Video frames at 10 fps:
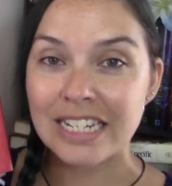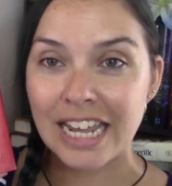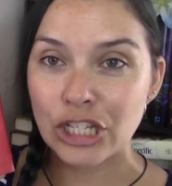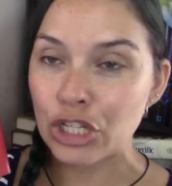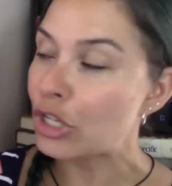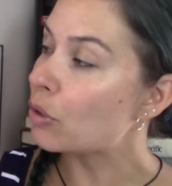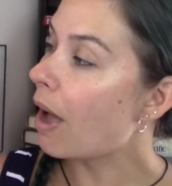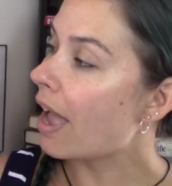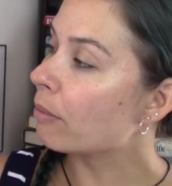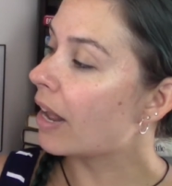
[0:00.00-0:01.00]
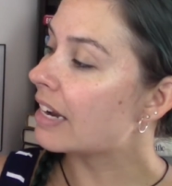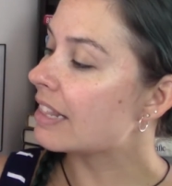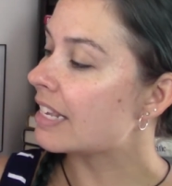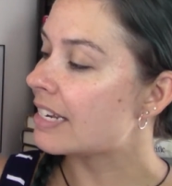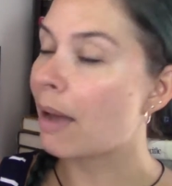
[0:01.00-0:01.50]
On day two I
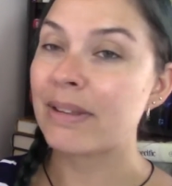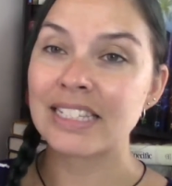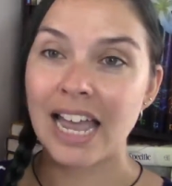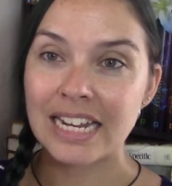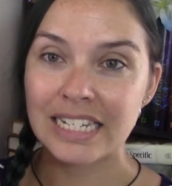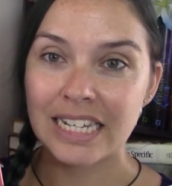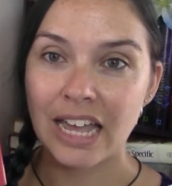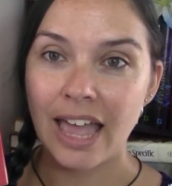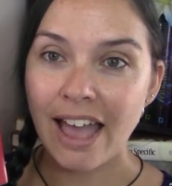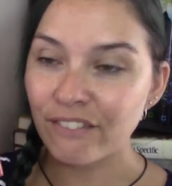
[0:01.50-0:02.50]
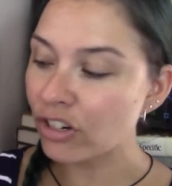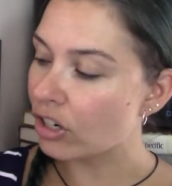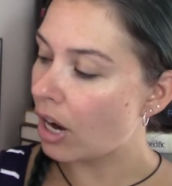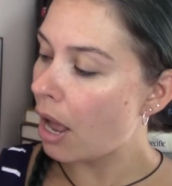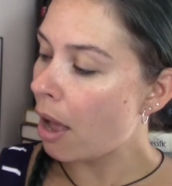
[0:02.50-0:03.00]
read The Dumbest Idea
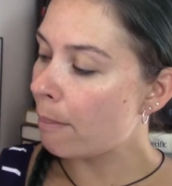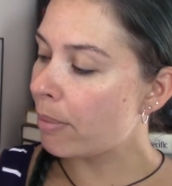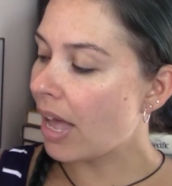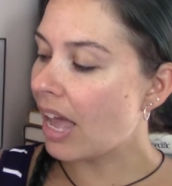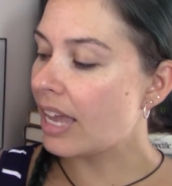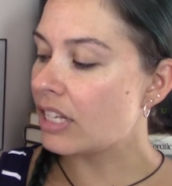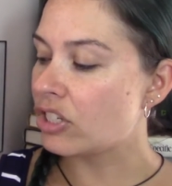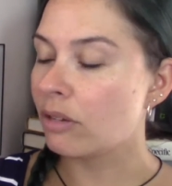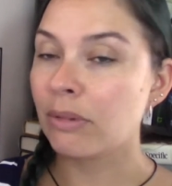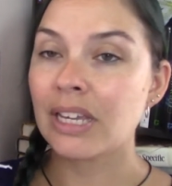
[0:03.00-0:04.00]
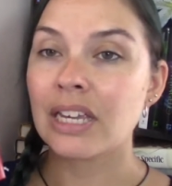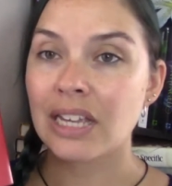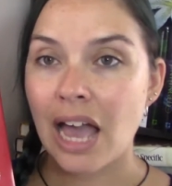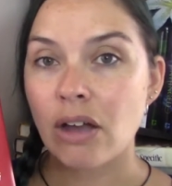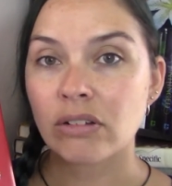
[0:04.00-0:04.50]
Ever by
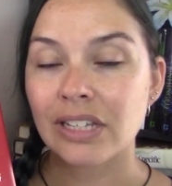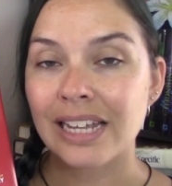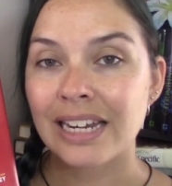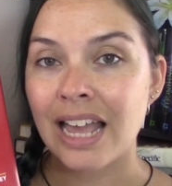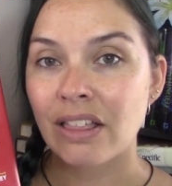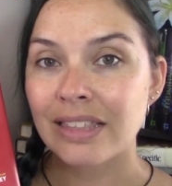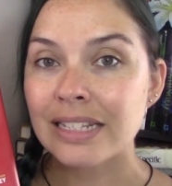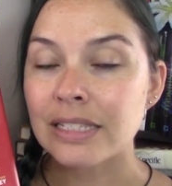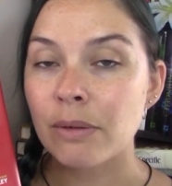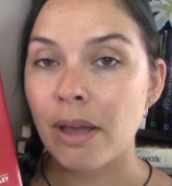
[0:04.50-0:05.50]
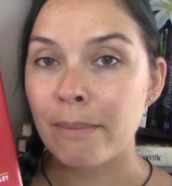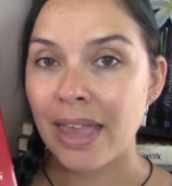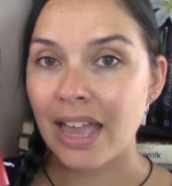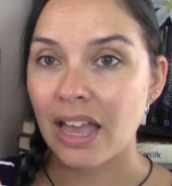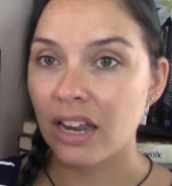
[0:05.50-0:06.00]
Jimmy Gownley. Now this
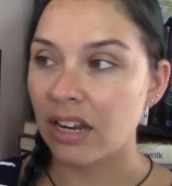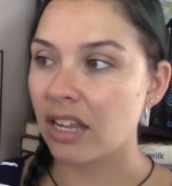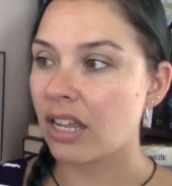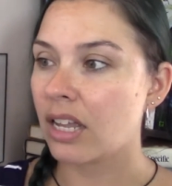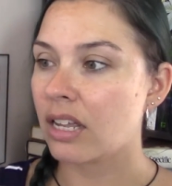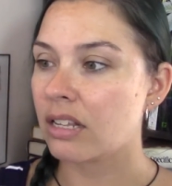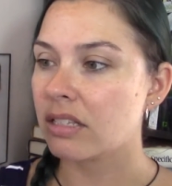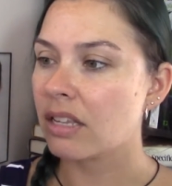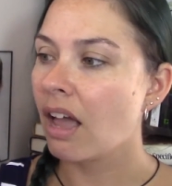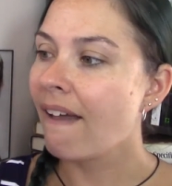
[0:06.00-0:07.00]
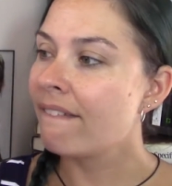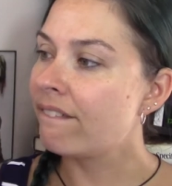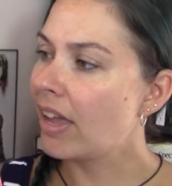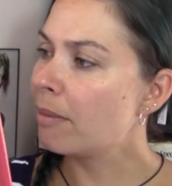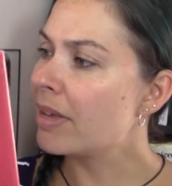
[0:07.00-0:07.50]
man is
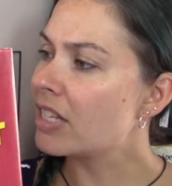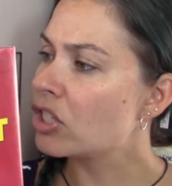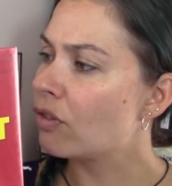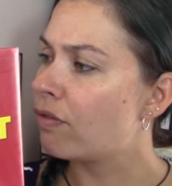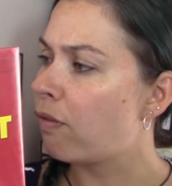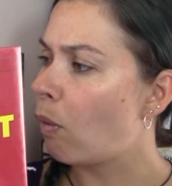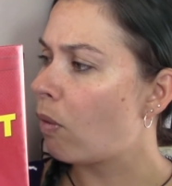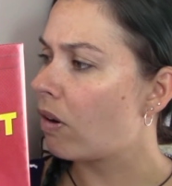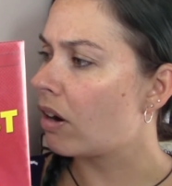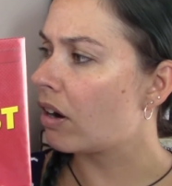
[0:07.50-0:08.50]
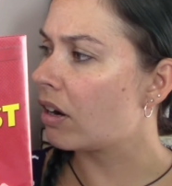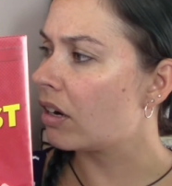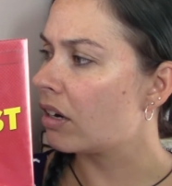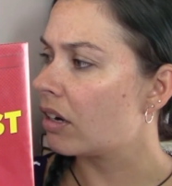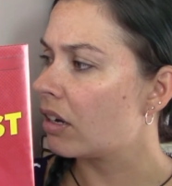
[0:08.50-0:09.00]
famous for